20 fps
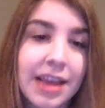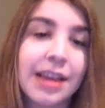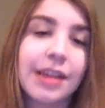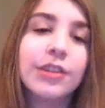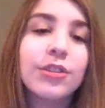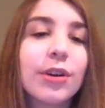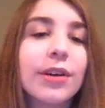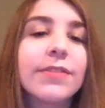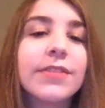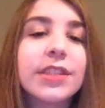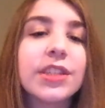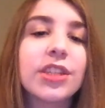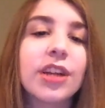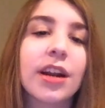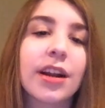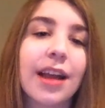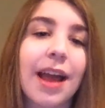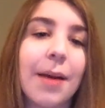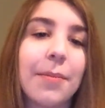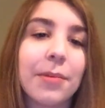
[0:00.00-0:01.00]
Endorphins are
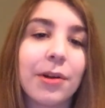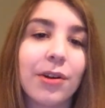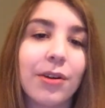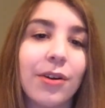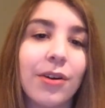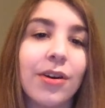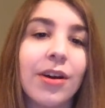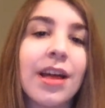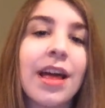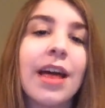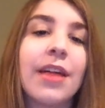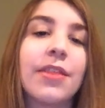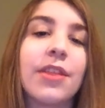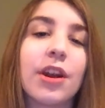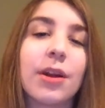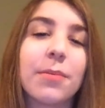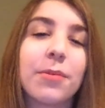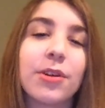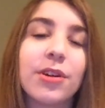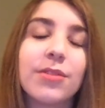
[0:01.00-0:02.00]
a chemical that
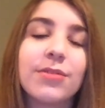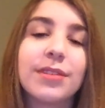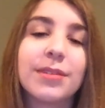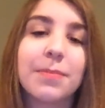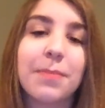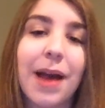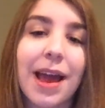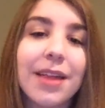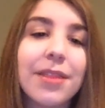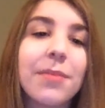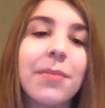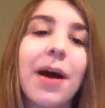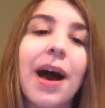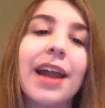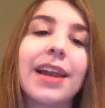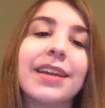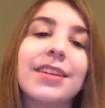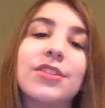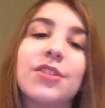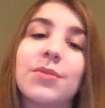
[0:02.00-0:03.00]
are produced by the
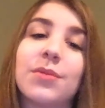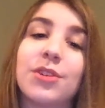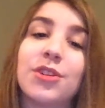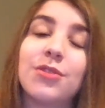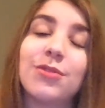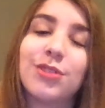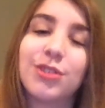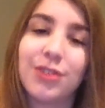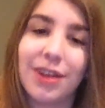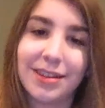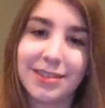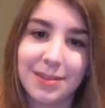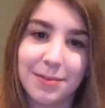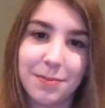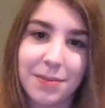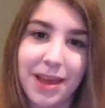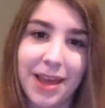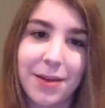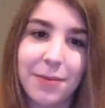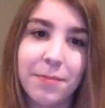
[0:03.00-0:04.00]
body to reduce stress and
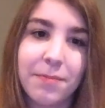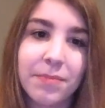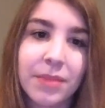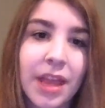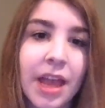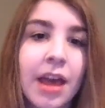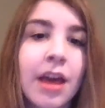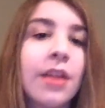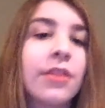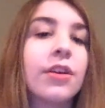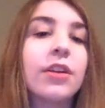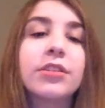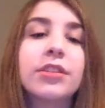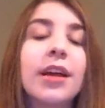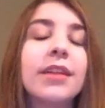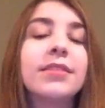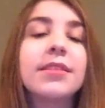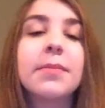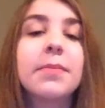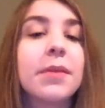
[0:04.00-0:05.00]
pain. There are
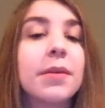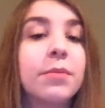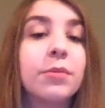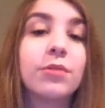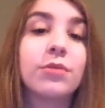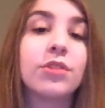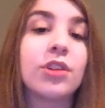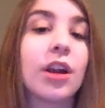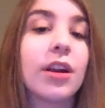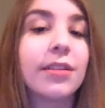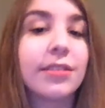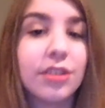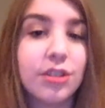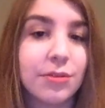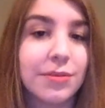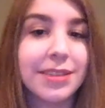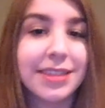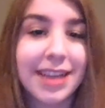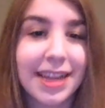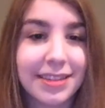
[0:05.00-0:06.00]
tons of people who turn to
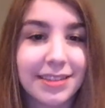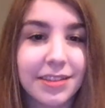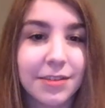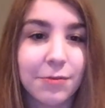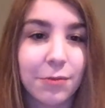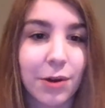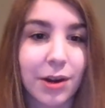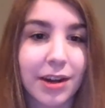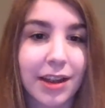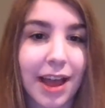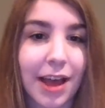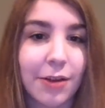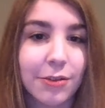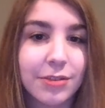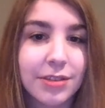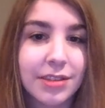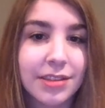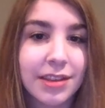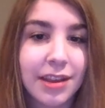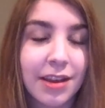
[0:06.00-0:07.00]
intensive
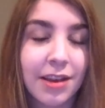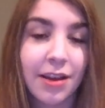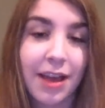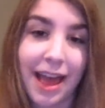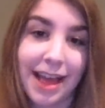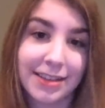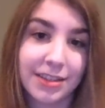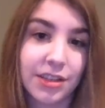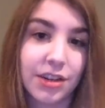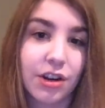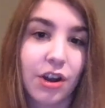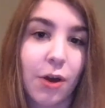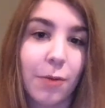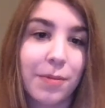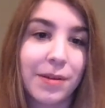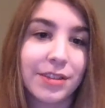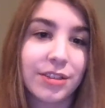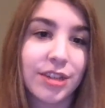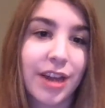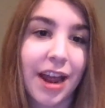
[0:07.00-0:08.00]
workouts as their
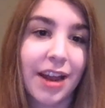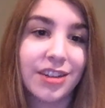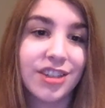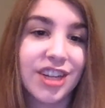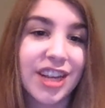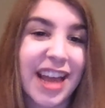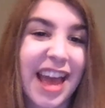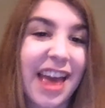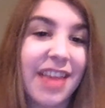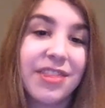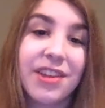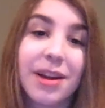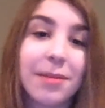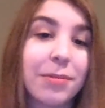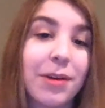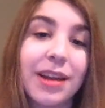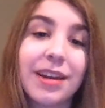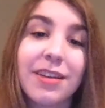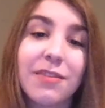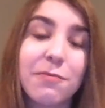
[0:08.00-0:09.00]
coping strategy, and there are
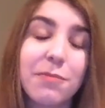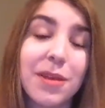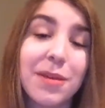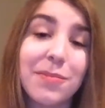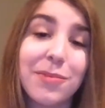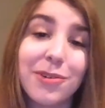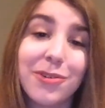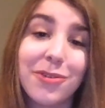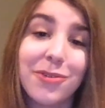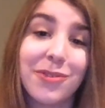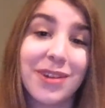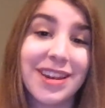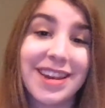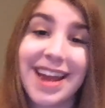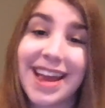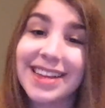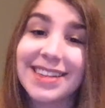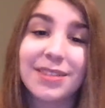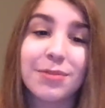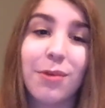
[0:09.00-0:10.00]
plenty of people who a
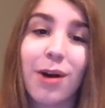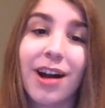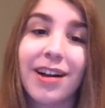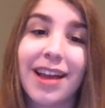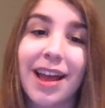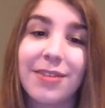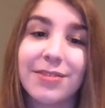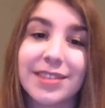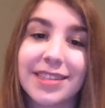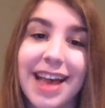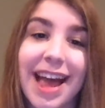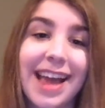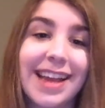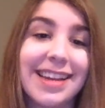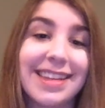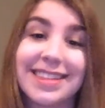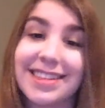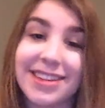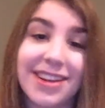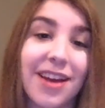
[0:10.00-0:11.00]
nice walk outside
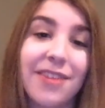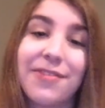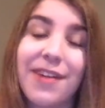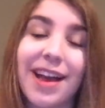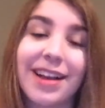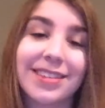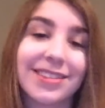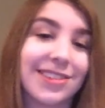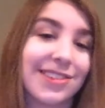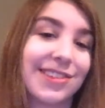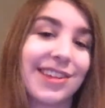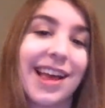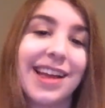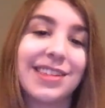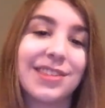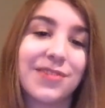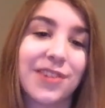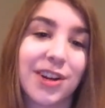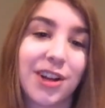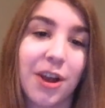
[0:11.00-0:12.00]
is enough
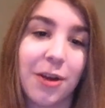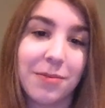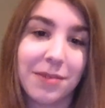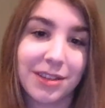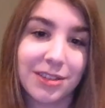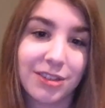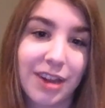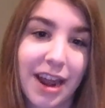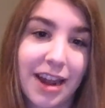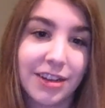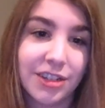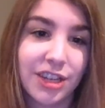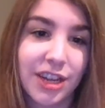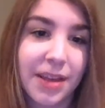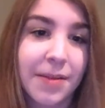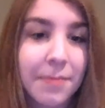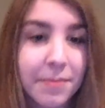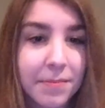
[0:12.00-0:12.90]
exercise for a coping strategy.